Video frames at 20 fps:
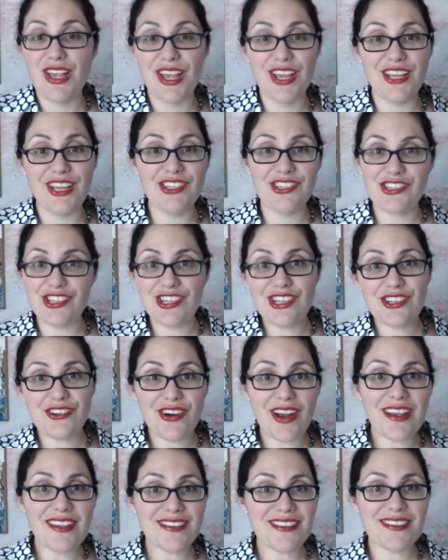And she
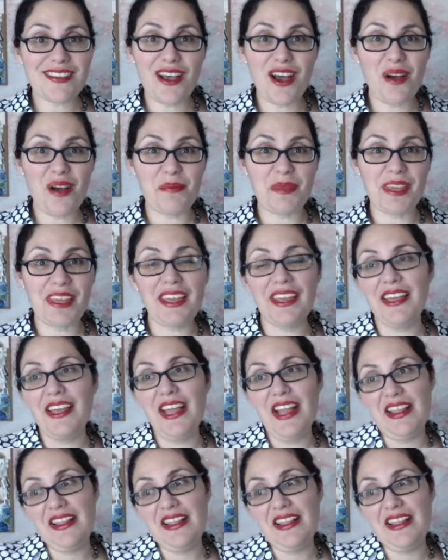tries to tell me